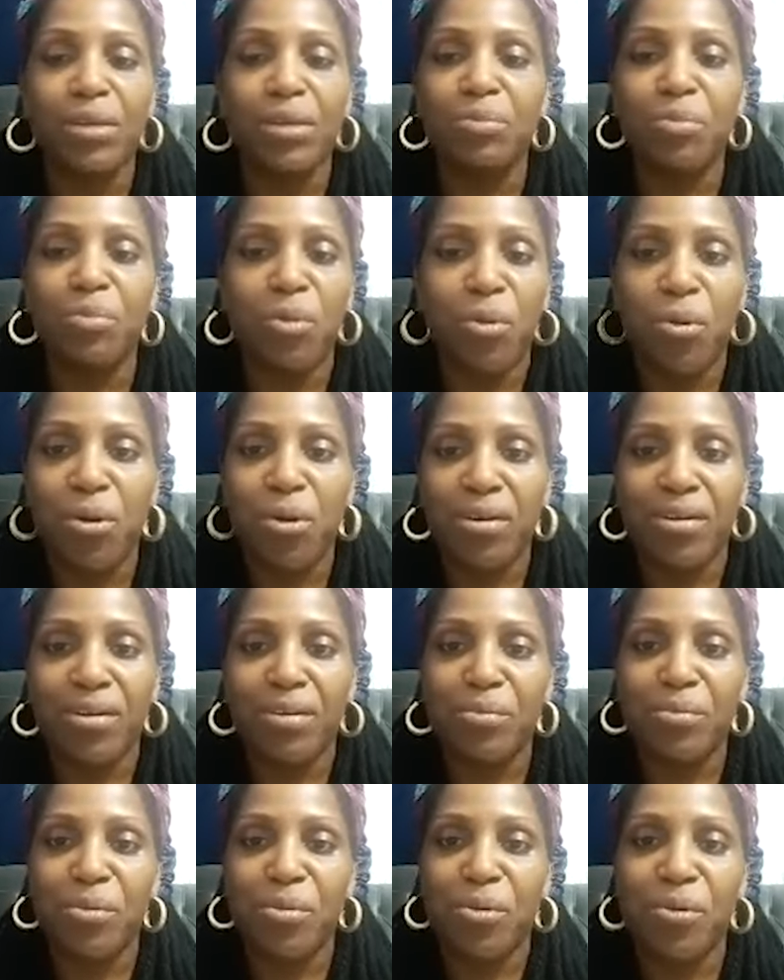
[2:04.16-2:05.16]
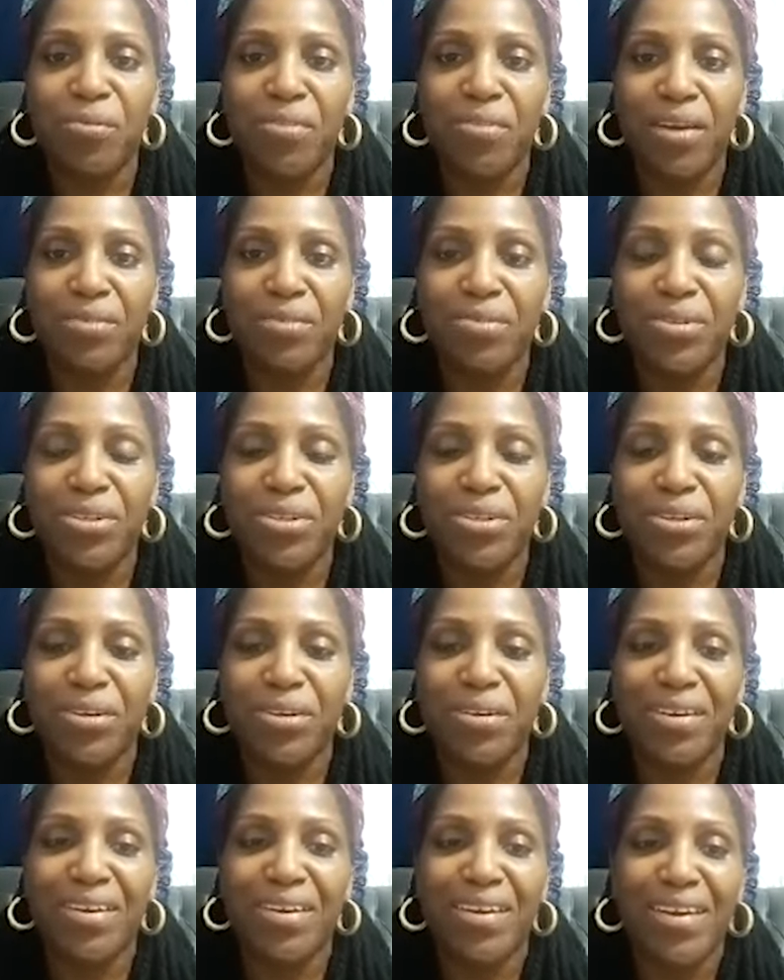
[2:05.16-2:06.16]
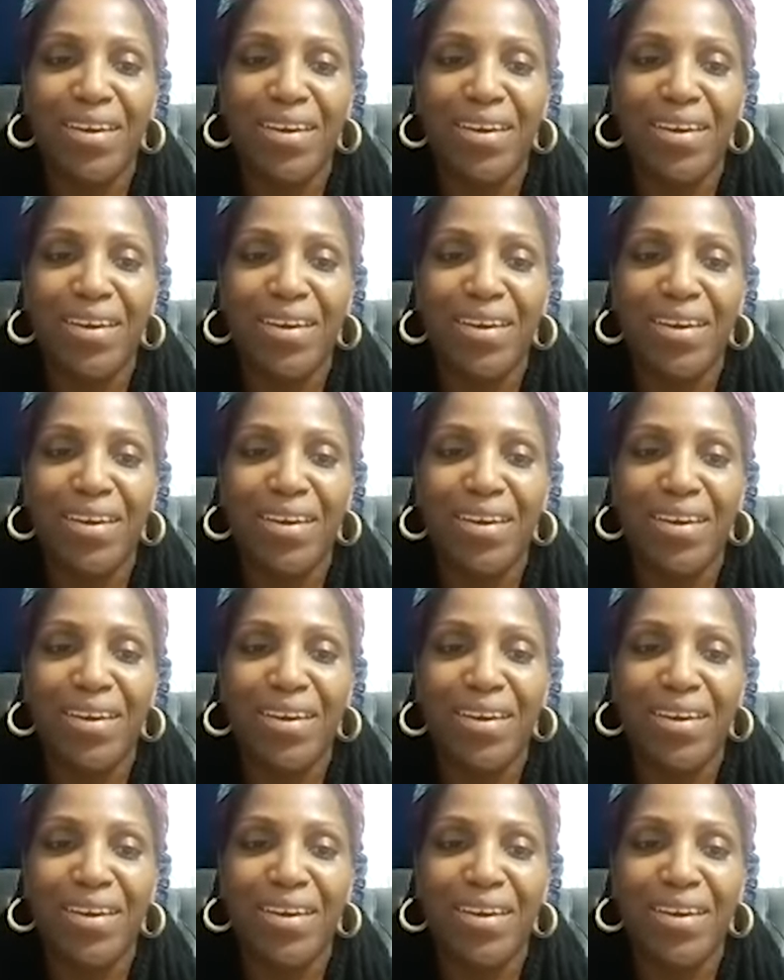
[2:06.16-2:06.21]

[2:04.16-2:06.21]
need more of that for sure.